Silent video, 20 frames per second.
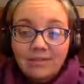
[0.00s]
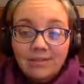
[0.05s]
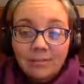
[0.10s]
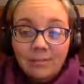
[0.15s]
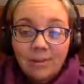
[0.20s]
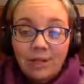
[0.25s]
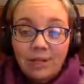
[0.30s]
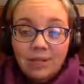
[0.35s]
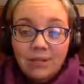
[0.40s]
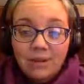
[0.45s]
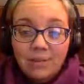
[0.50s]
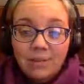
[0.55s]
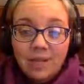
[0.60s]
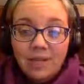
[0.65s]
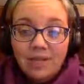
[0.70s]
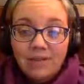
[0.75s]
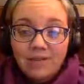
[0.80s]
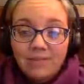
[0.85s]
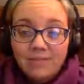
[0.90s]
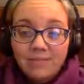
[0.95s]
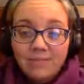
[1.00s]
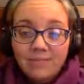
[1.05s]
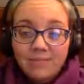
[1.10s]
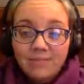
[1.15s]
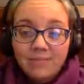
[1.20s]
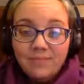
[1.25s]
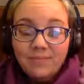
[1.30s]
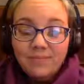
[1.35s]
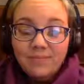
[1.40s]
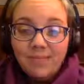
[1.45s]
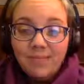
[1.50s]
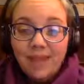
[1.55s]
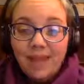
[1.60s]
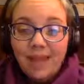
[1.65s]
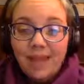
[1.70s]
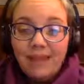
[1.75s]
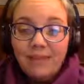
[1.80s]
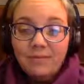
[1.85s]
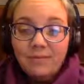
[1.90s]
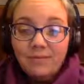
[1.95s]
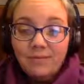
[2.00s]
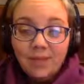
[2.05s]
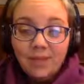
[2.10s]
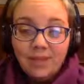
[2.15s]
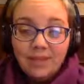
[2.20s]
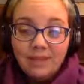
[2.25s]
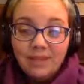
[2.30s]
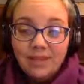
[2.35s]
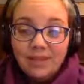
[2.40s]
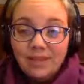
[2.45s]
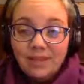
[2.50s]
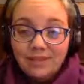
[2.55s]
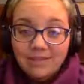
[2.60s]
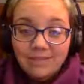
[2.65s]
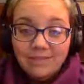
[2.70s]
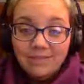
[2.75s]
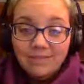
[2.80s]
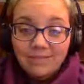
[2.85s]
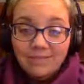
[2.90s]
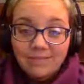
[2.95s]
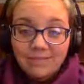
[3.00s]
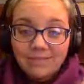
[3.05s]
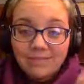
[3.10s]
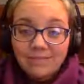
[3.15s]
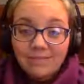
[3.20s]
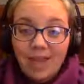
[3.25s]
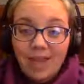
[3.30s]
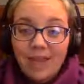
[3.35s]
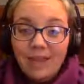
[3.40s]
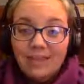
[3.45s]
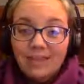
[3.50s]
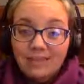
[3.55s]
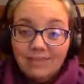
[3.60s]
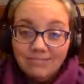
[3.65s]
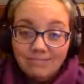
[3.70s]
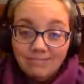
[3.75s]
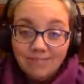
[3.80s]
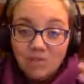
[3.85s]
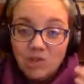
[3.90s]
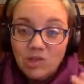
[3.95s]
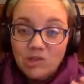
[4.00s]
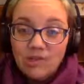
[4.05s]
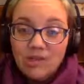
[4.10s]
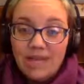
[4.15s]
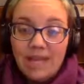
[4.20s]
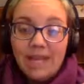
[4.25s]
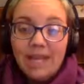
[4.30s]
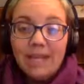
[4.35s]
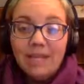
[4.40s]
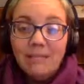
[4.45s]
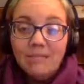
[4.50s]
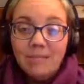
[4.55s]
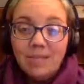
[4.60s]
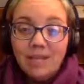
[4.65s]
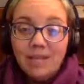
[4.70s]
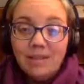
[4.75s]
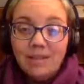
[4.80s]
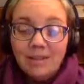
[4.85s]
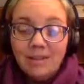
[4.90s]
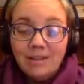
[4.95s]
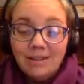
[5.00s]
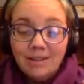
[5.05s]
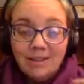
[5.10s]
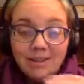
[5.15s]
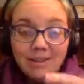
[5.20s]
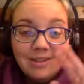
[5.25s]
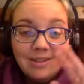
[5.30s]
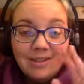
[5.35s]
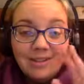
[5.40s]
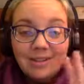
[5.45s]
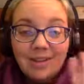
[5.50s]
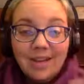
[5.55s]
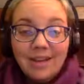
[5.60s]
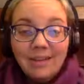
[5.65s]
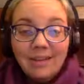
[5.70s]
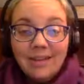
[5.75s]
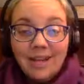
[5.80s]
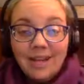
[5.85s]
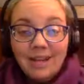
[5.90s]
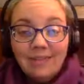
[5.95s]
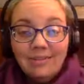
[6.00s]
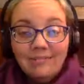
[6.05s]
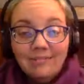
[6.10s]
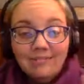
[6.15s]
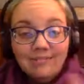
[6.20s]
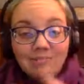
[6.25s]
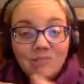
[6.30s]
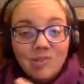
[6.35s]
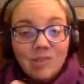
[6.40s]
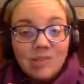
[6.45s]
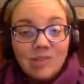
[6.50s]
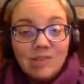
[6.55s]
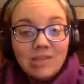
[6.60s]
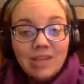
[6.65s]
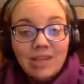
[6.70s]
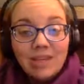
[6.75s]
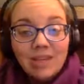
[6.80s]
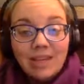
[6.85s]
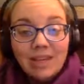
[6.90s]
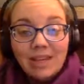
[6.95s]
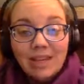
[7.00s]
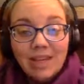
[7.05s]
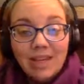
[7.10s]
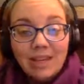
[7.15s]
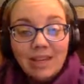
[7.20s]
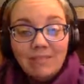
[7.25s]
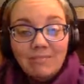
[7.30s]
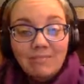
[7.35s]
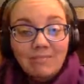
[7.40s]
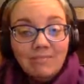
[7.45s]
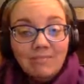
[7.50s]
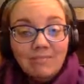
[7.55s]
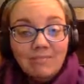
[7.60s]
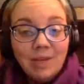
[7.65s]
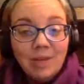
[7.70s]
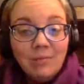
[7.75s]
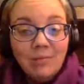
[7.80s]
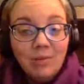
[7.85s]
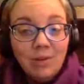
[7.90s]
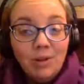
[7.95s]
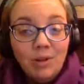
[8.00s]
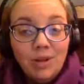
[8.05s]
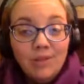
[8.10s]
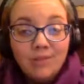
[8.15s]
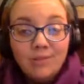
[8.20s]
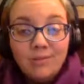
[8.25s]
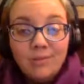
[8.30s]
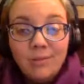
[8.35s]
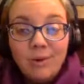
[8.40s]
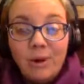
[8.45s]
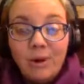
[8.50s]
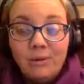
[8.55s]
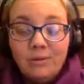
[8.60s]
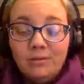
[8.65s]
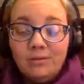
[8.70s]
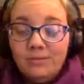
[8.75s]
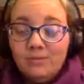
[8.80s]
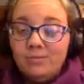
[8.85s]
welcome it and feel it and just let it be there. And then, just like it came, it will also go.